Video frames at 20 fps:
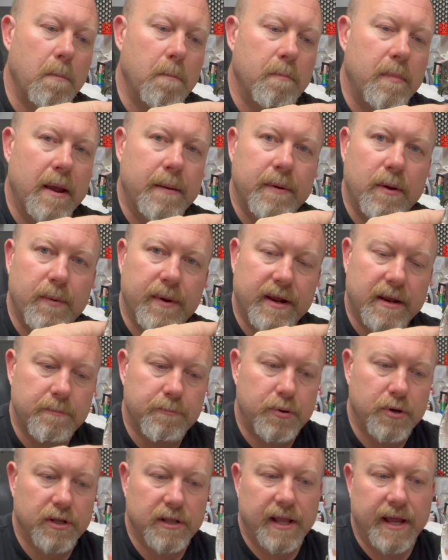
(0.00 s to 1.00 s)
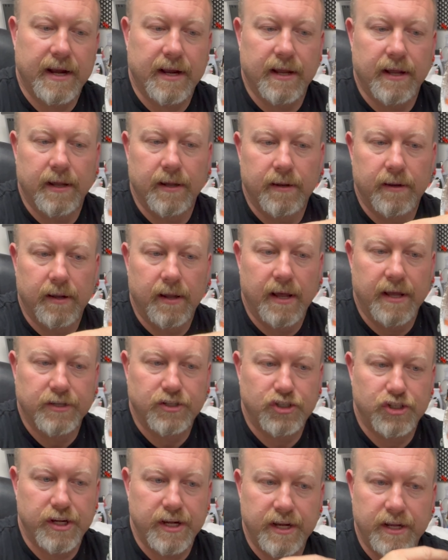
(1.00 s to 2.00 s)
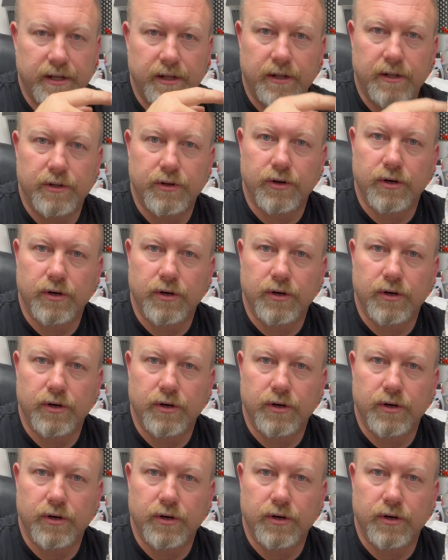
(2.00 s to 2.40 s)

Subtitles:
maybe we can put like a shield